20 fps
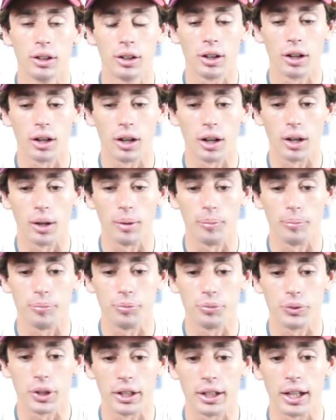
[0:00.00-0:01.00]

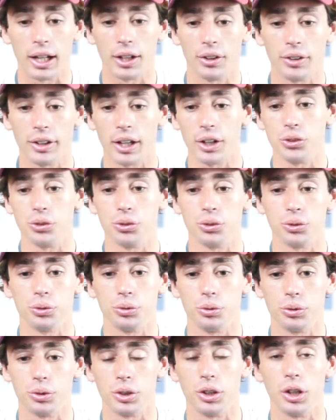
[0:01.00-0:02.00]
And that's
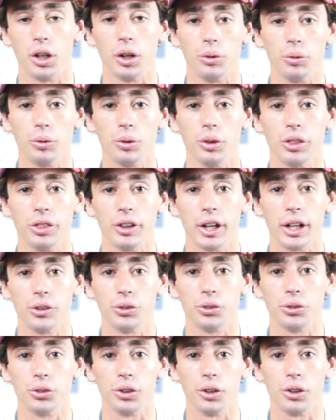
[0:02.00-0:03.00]
a
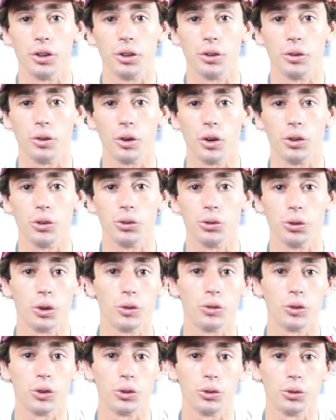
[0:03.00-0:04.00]
thanks to all the
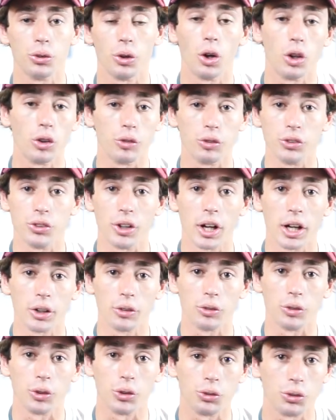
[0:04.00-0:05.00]
surfers, all the
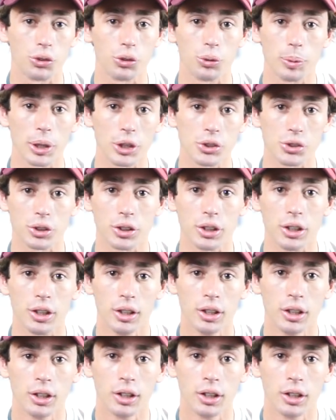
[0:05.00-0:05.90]
photographers especially.